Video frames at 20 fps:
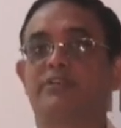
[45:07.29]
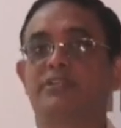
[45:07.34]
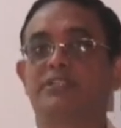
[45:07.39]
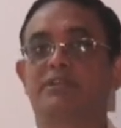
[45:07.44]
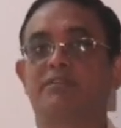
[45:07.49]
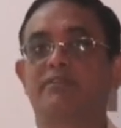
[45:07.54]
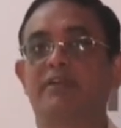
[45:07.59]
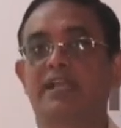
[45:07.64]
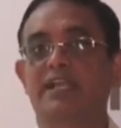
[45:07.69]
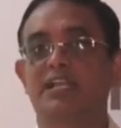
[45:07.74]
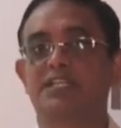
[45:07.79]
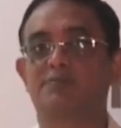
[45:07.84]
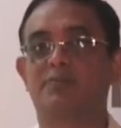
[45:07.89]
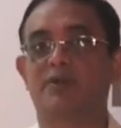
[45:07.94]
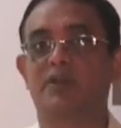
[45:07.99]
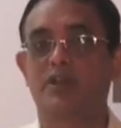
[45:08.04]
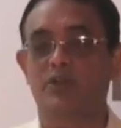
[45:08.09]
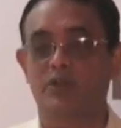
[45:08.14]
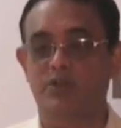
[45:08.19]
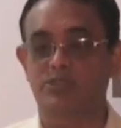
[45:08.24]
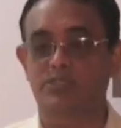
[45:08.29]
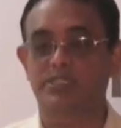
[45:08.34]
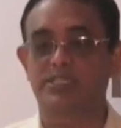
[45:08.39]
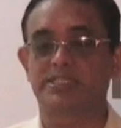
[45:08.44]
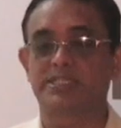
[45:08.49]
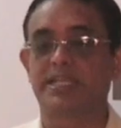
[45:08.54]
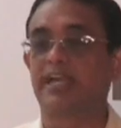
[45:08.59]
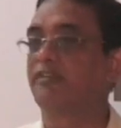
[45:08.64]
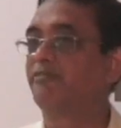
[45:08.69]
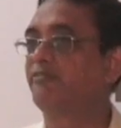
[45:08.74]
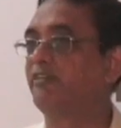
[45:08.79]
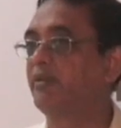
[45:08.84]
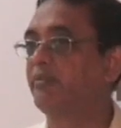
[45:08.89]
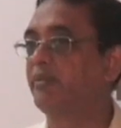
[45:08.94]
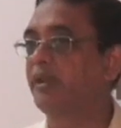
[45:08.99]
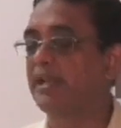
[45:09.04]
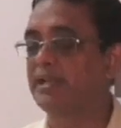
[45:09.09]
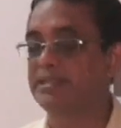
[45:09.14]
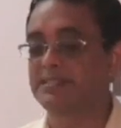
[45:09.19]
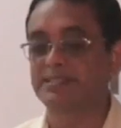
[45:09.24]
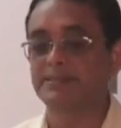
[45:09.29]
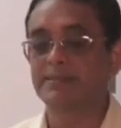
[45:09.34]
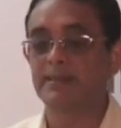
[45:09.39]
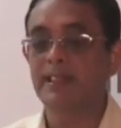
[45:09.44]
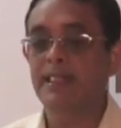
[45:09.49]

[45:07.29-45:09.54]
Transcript: cervical spondylosis than females,